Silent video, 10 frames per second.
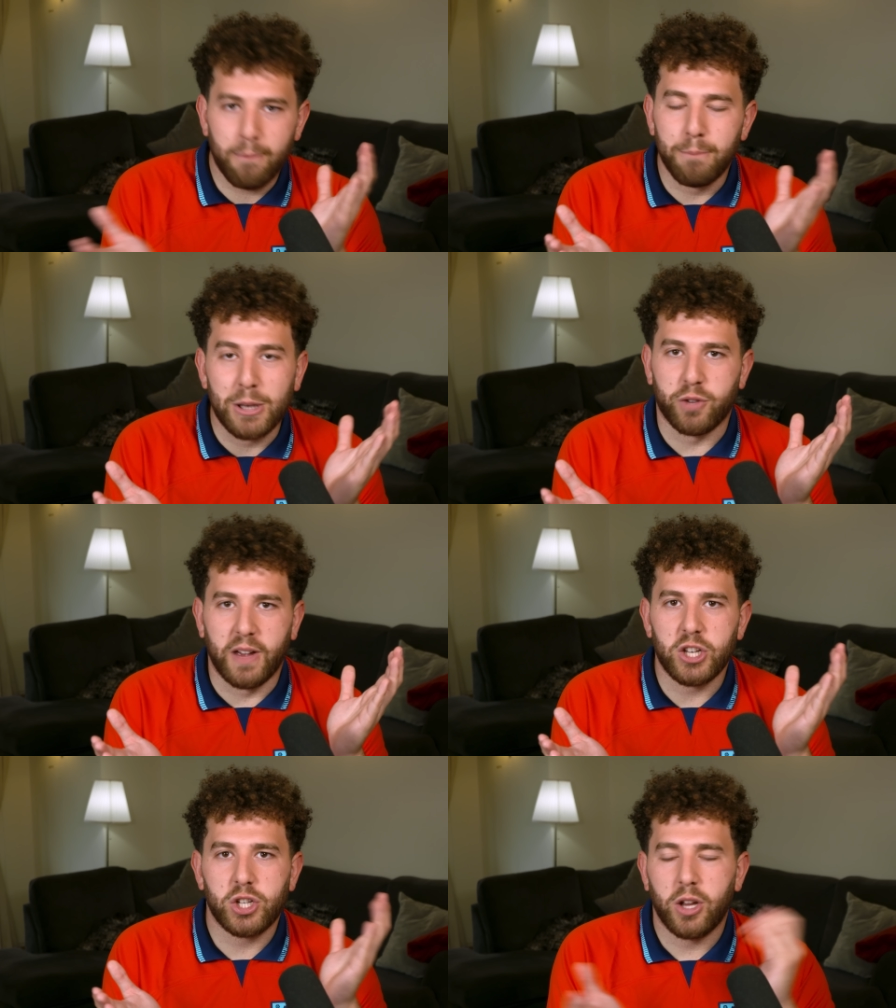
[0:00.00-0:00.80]

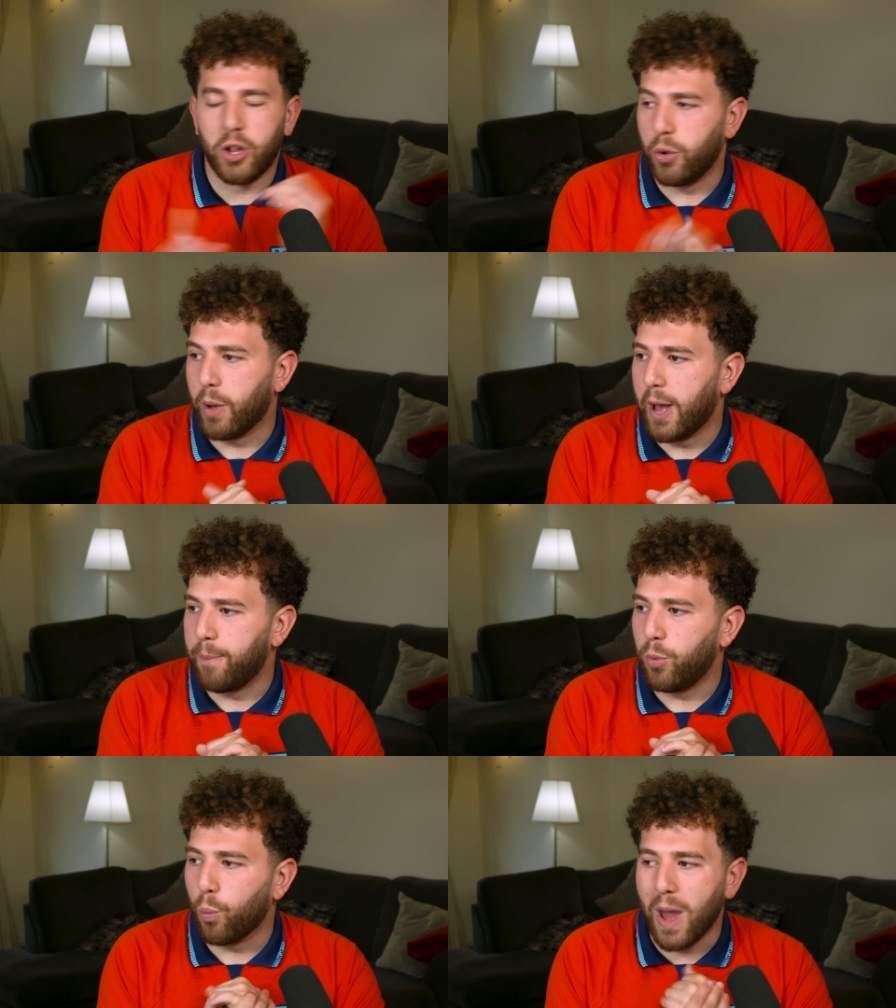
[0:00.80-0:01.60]
Mitrovic, who,
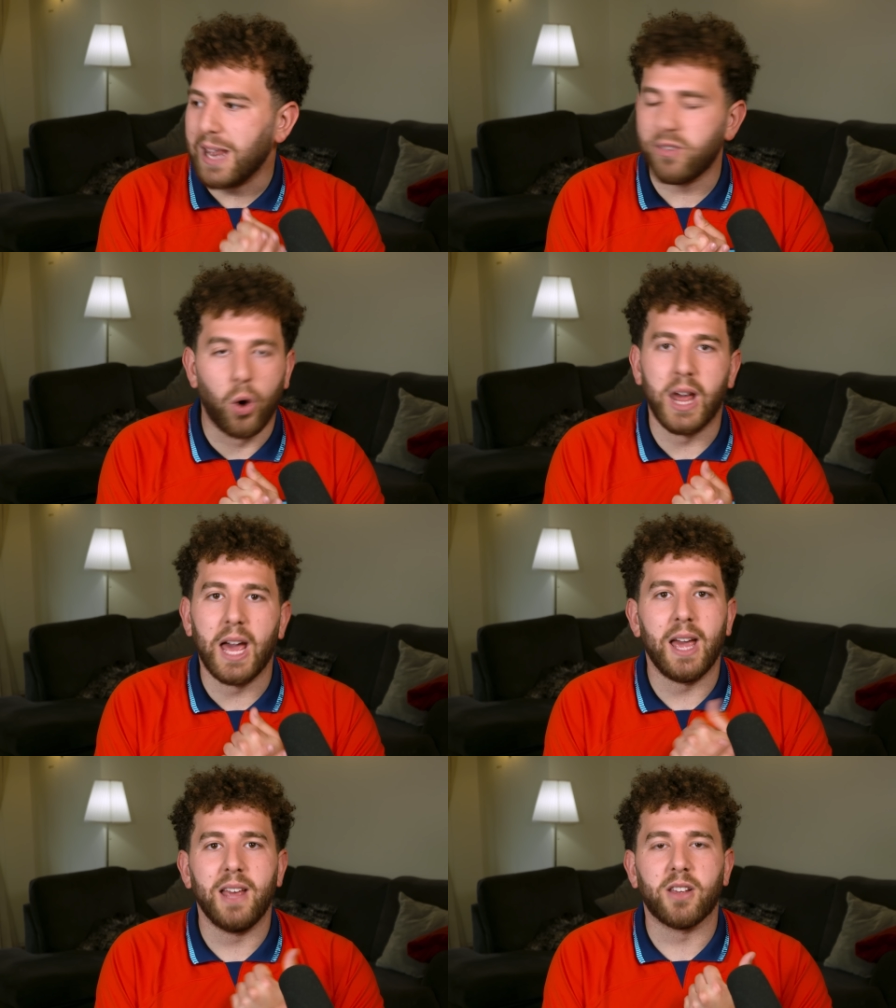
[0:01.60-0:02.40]
um, when he's on
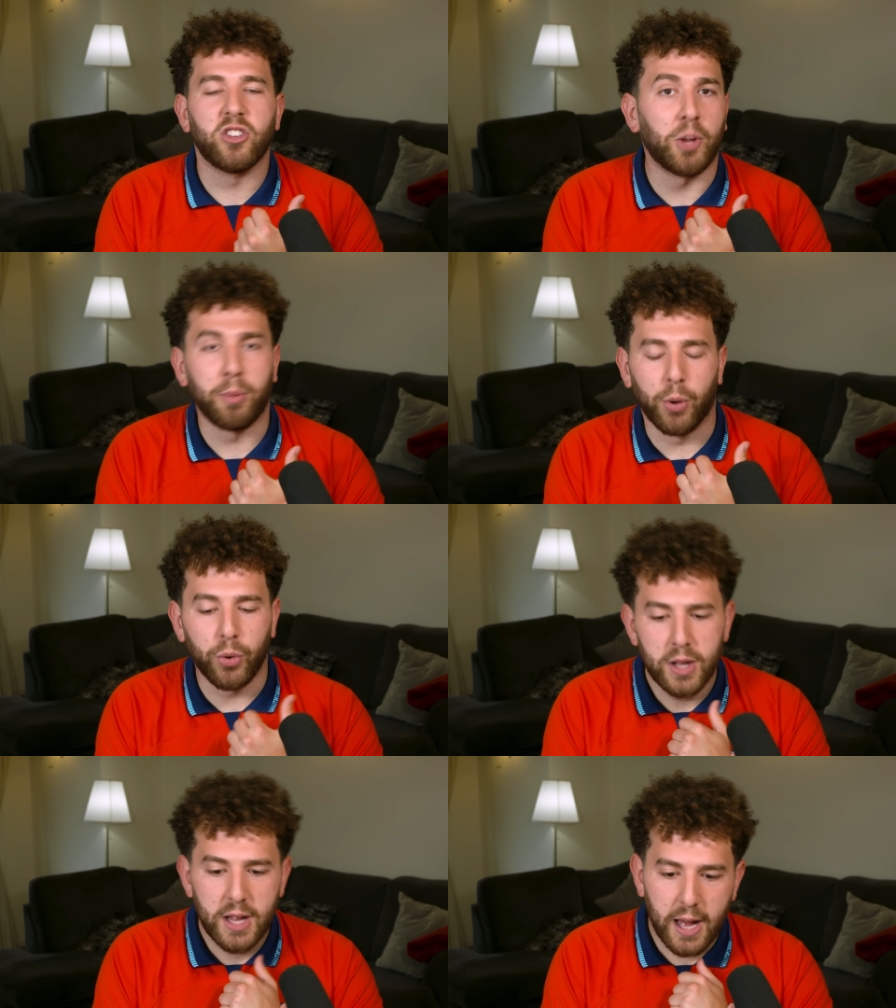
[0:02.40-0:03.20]
it, is
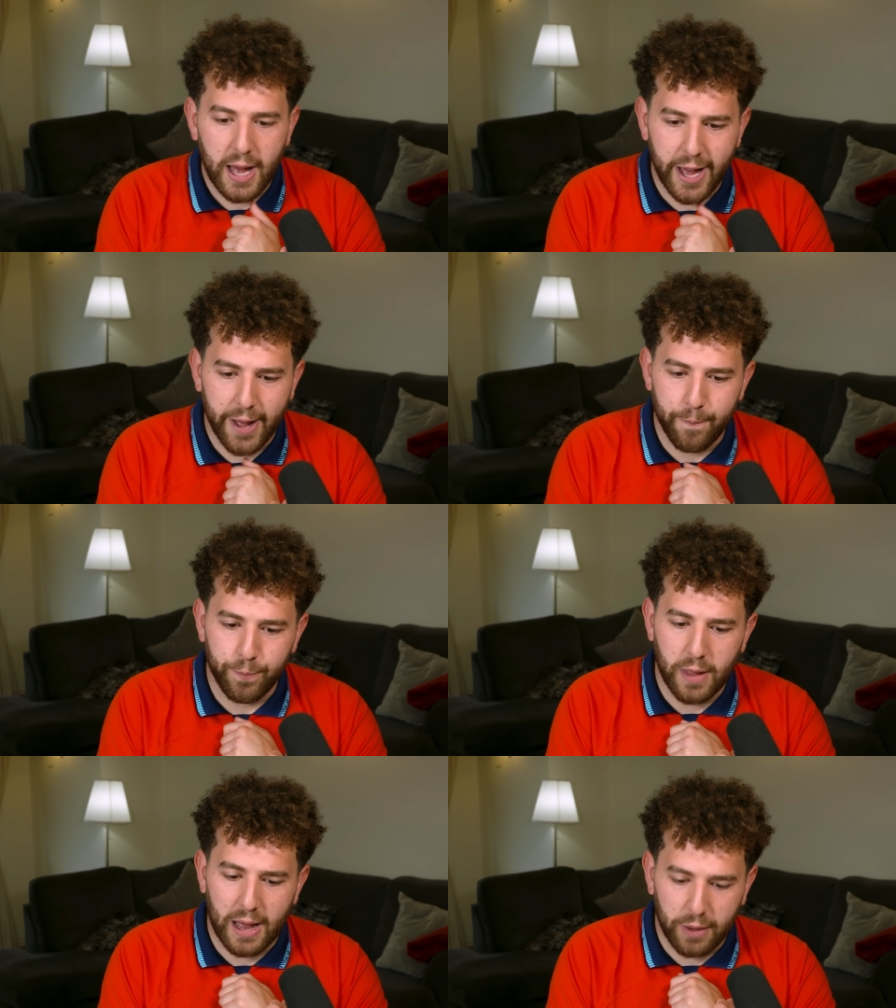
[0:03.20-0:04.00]
unstoppable.
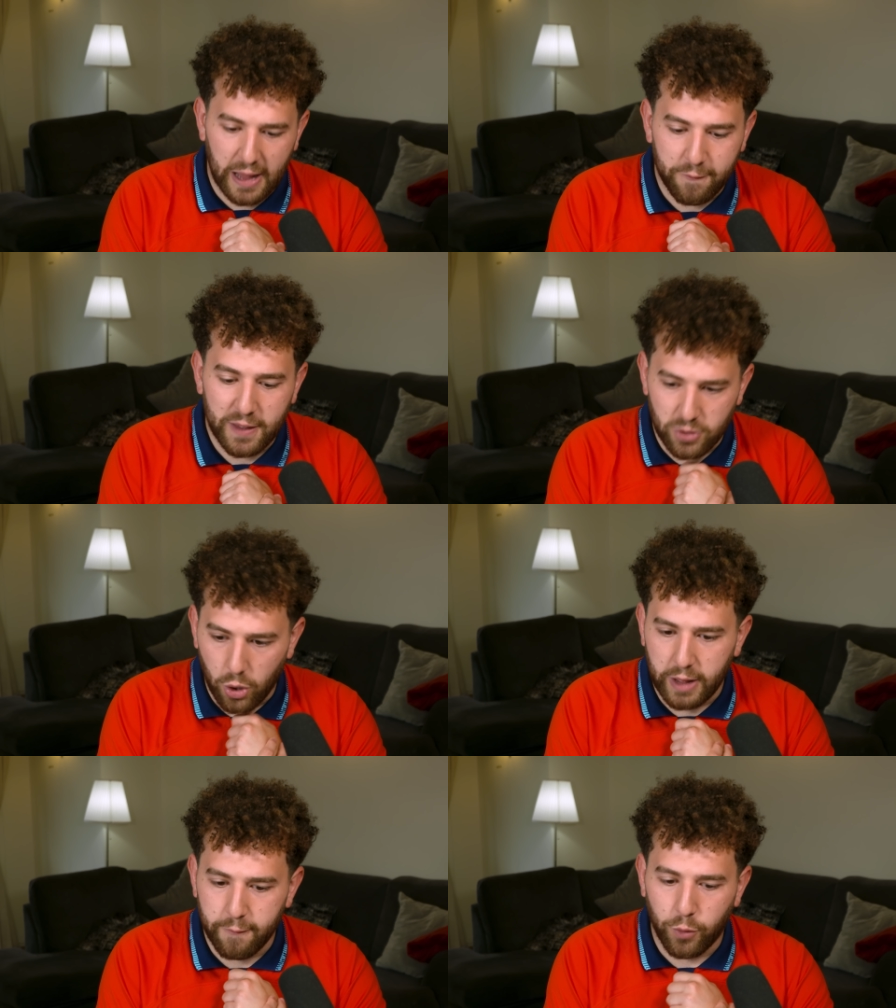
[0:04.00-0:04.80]
Um, and if he's
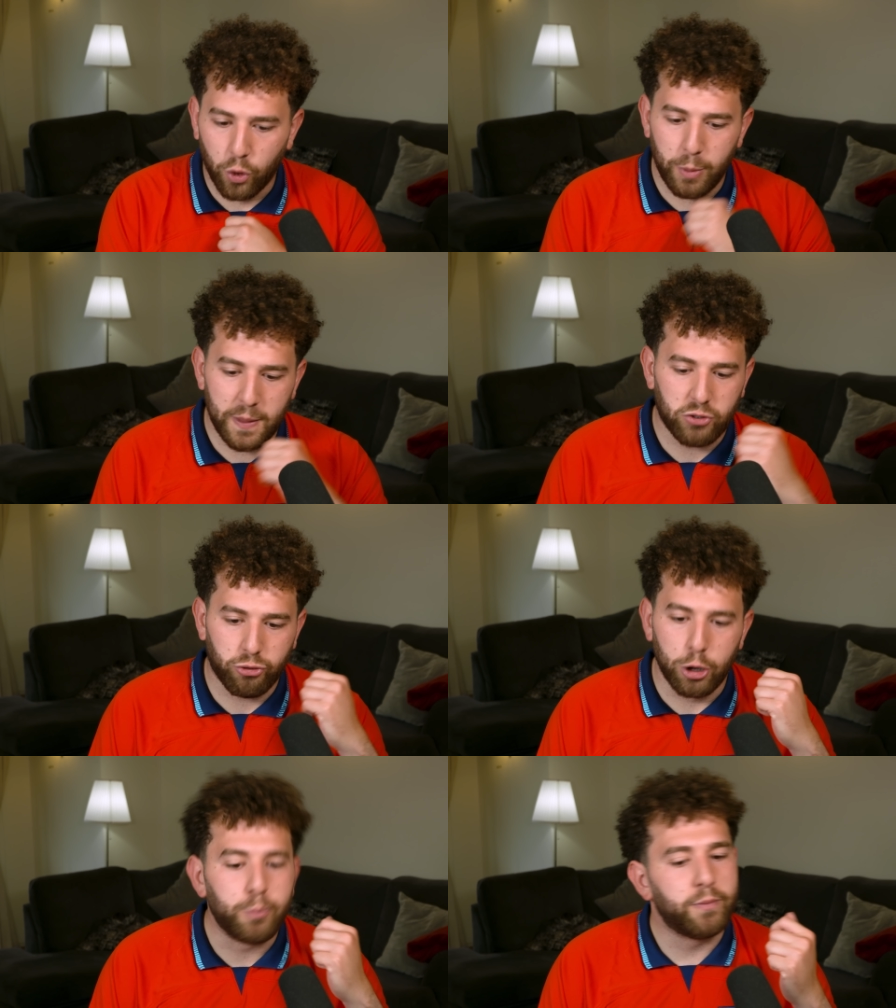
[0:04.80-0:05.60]
on it for them in this
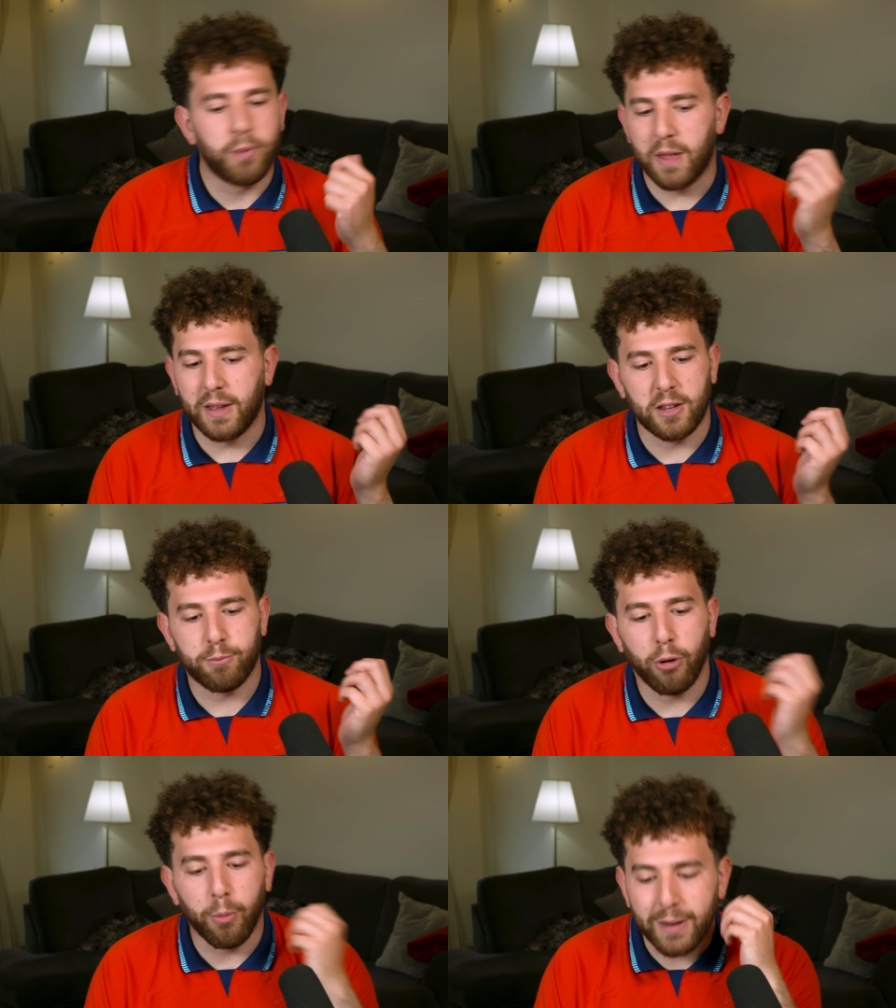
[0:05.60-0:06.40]
group, I think it's
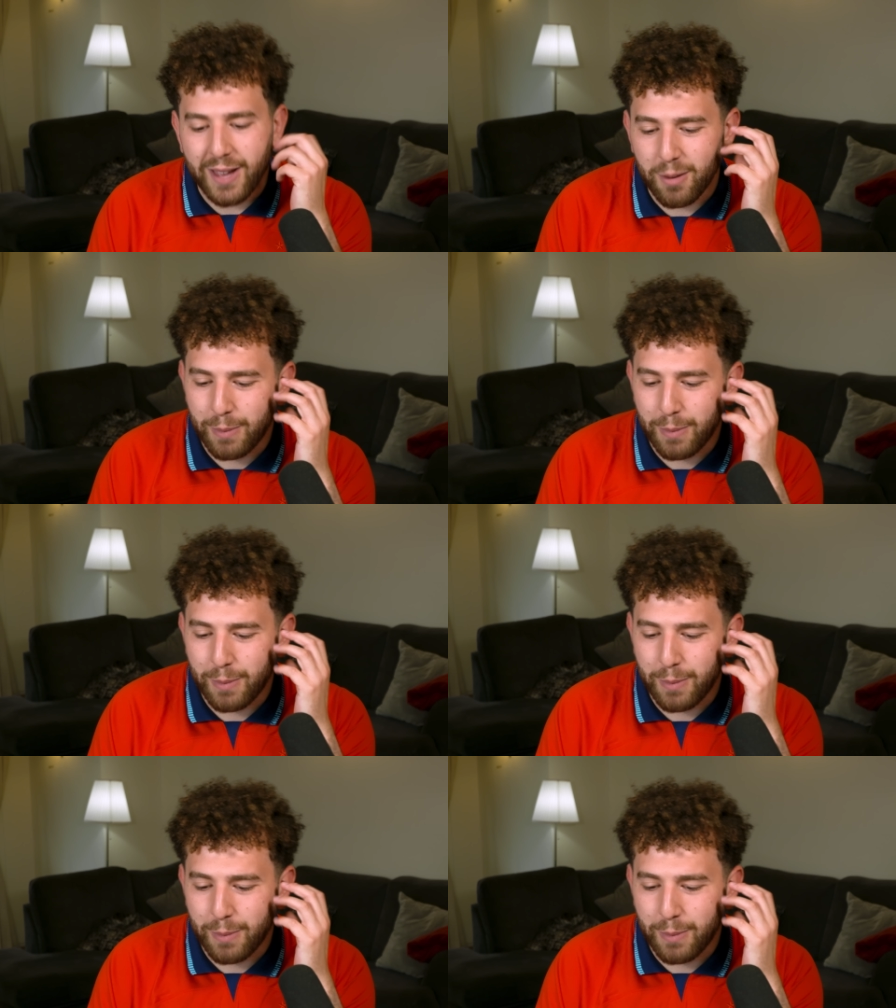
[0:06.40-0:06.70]
probably going to